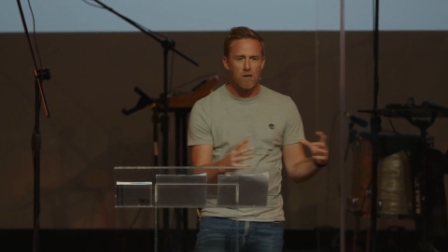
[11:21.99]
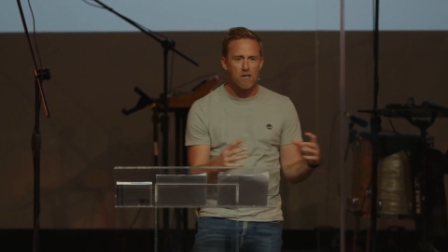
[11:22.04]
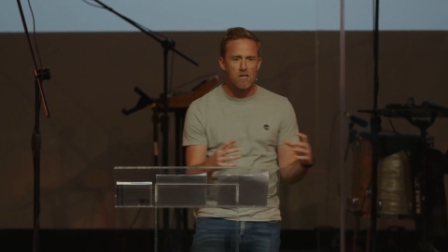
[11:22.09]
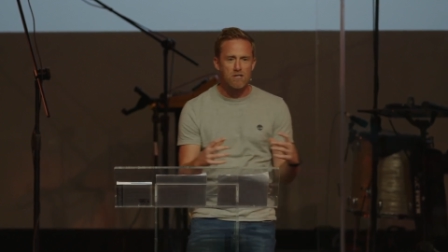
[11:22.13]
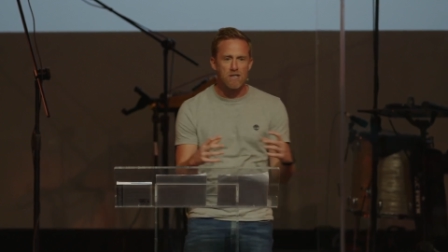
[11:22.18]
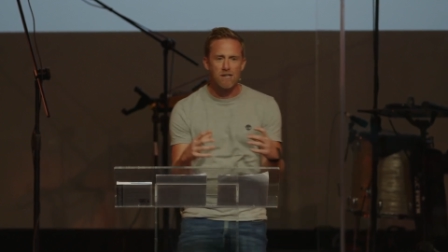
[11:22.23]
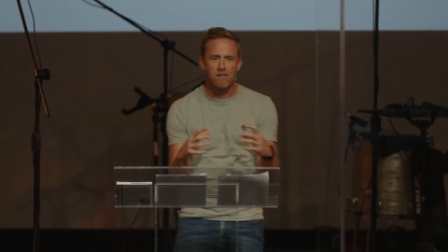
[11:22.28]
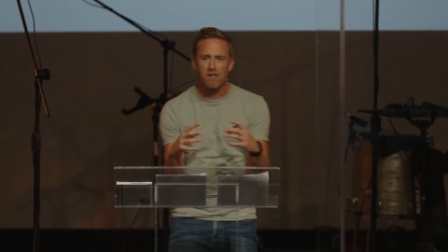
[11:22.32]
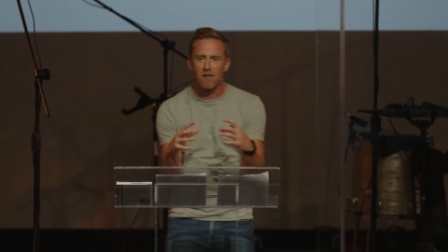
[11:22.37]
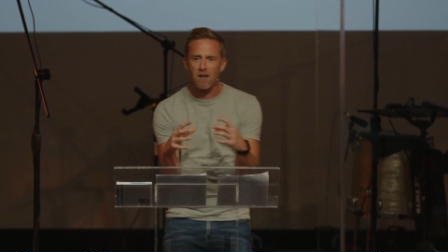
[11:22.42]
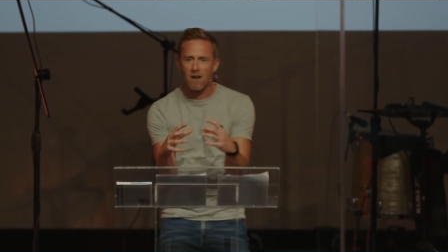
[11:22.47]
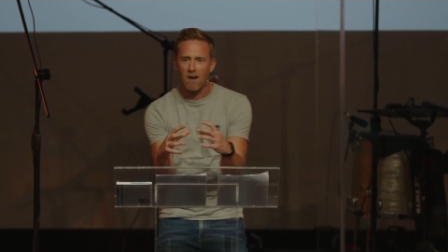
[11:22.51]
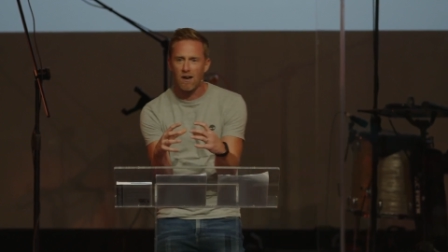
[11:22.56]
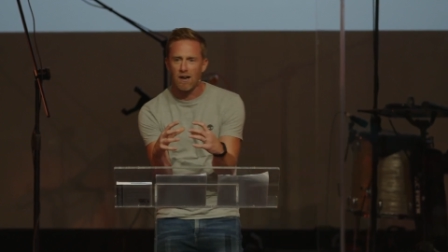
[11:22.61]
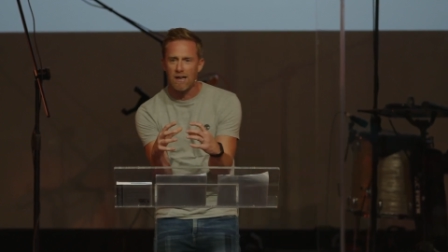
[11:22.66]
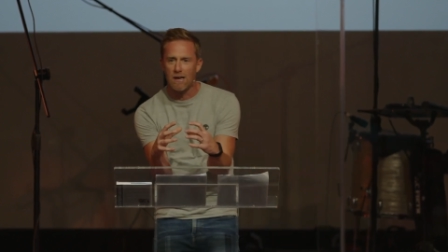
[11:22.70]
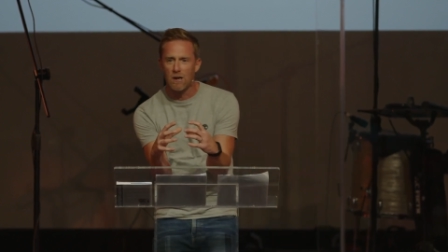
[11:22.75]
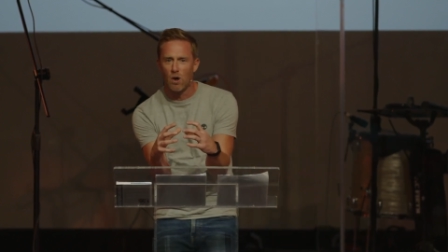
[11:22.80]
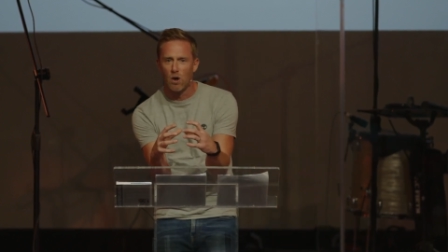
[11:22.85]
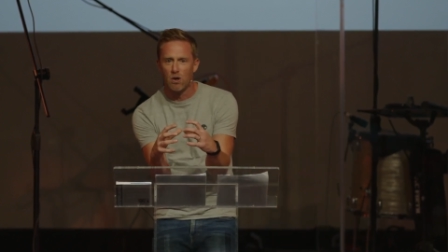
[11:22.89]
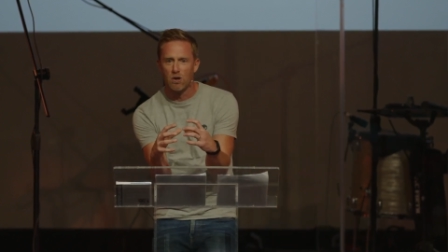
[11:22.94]
We just need to
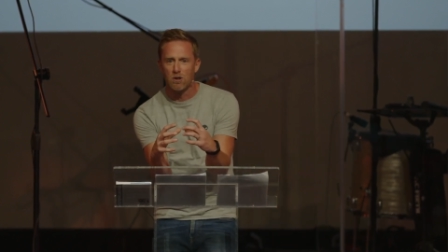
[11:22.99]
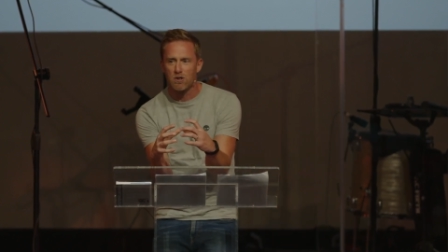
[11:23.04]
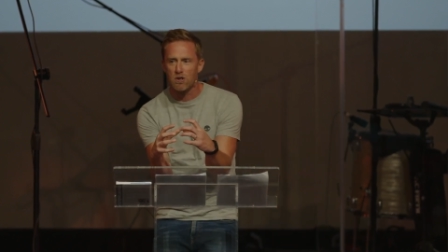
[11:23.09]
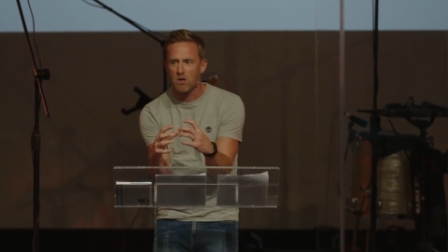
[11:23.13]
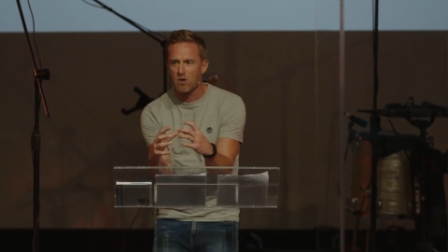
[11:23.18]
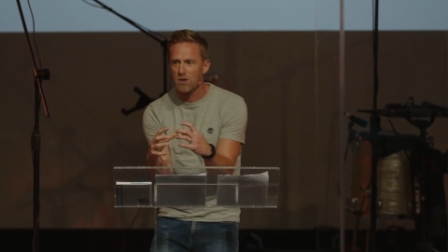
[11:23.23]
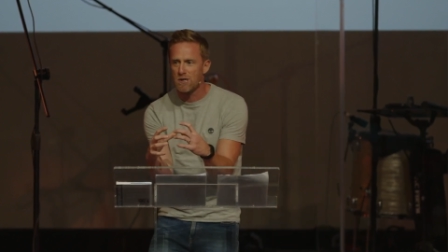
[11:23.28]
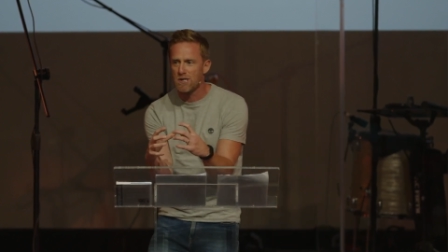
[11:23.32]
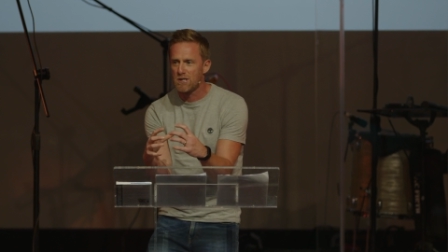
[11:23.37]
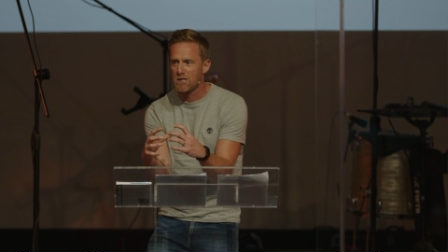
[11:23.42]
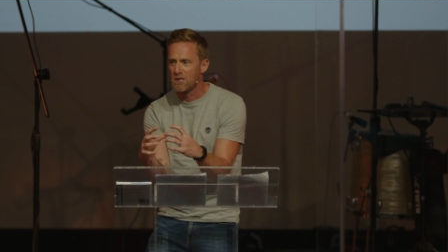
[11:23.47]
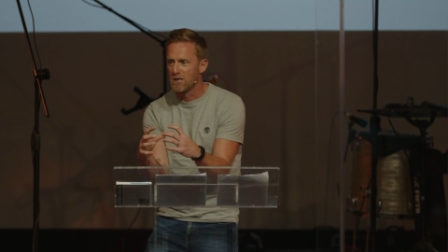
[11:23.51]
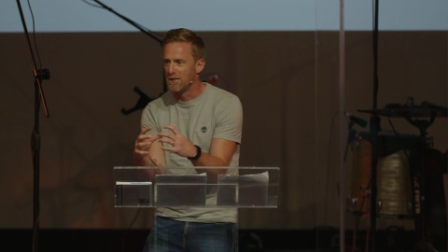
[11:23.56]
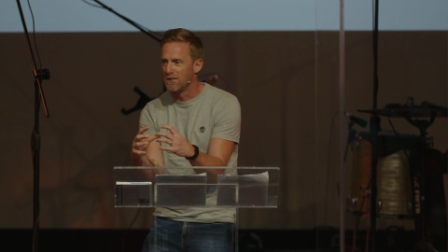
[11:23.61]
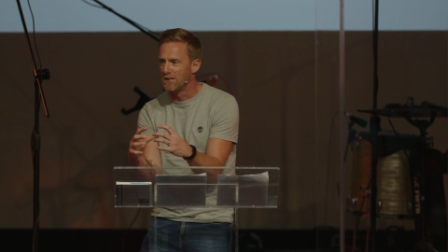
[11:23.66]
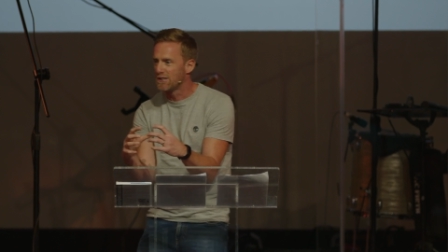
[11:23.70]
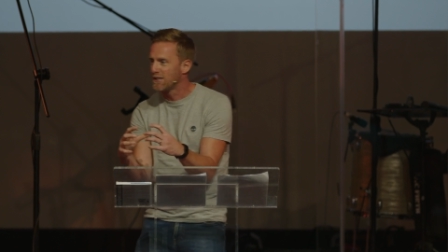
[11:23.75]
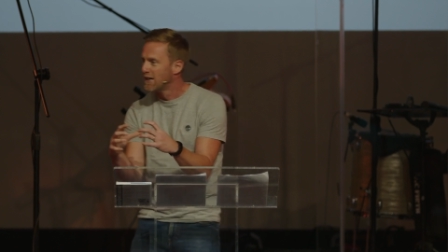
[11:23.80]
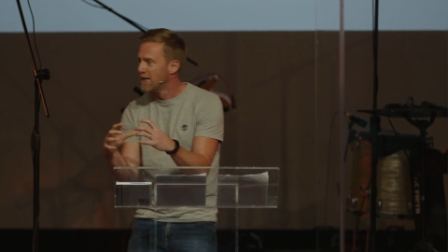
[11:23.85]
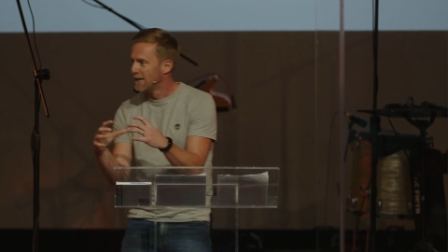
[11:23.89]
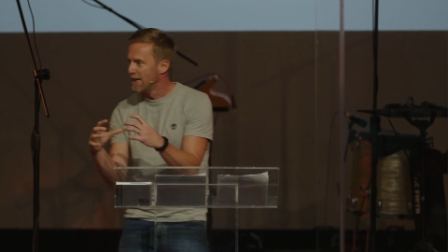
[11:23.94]
cling on as
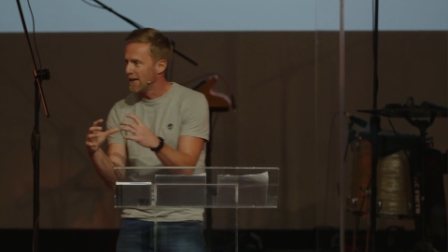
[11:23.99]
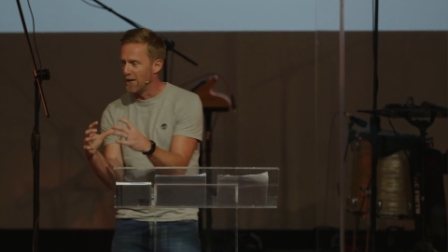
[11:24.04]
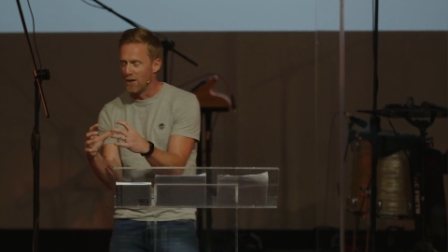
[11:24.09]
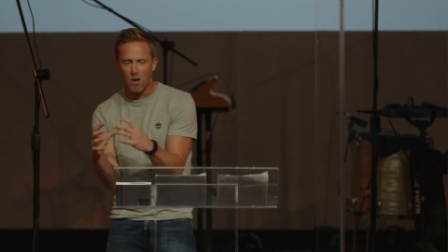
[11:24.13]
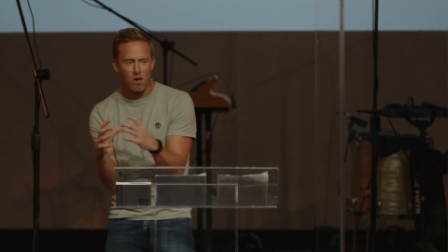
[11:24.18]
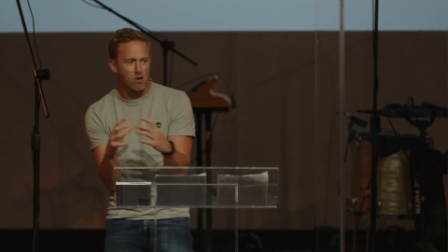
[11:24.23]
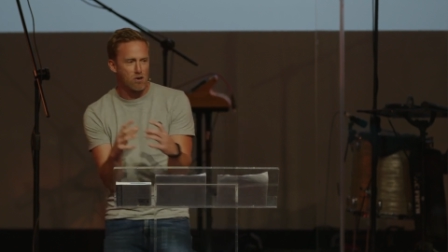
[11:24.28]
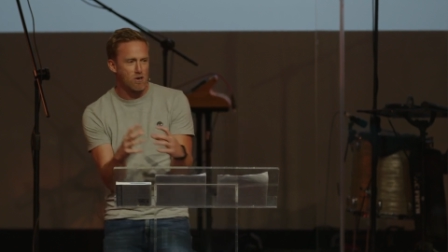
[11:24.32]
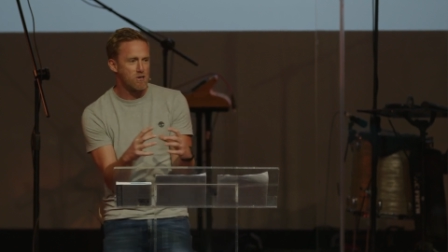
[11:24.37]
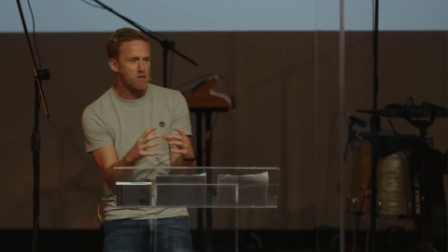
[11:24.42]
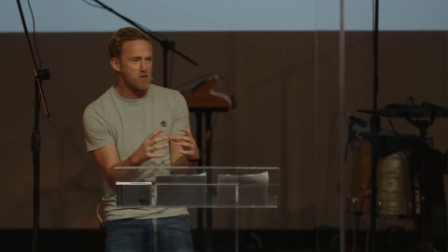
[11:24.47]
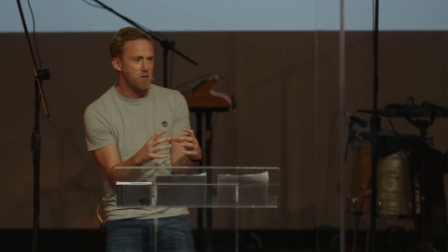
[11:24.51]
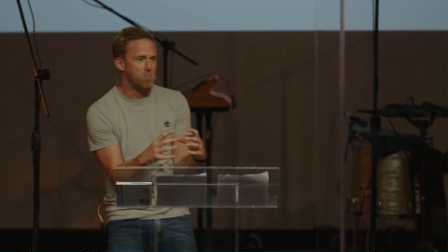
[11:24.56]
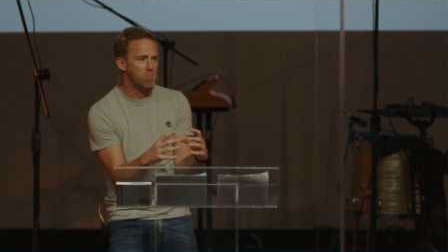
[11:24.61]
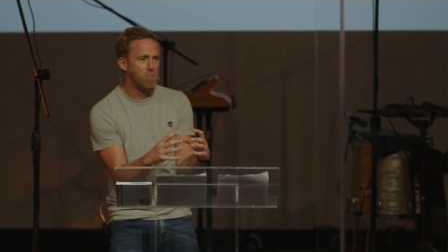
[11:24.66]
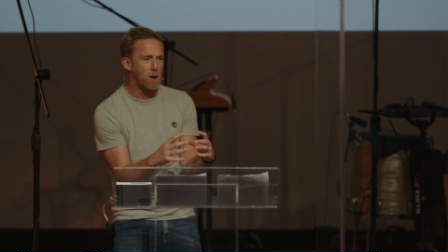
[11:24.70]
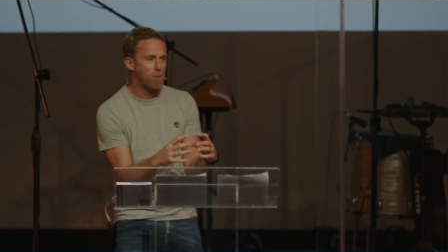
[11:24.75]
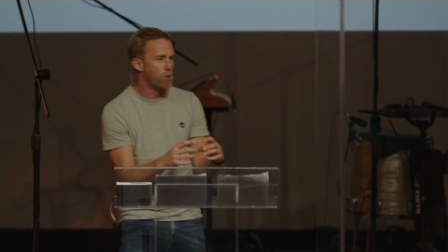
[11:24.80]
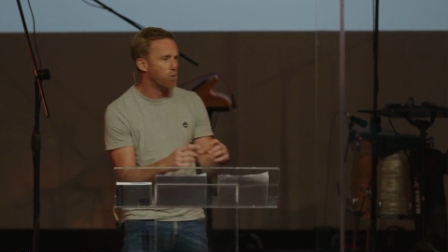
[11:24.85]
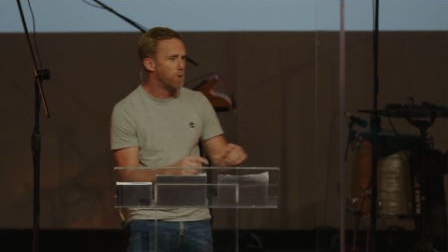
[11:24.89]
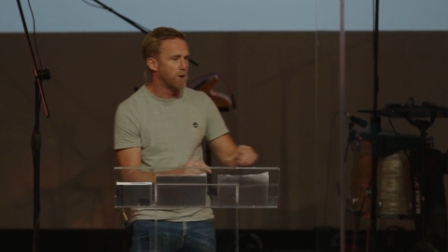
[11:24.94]
Christians in our Christian
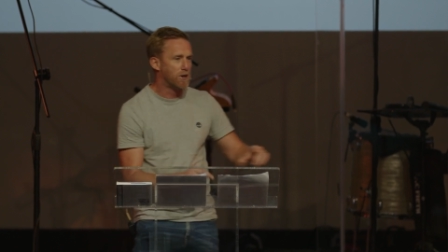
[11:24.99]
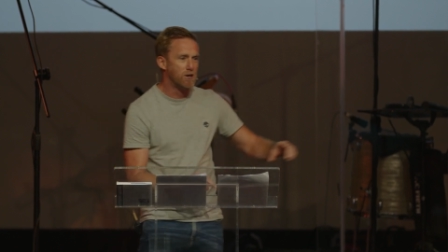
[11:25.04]
bubble,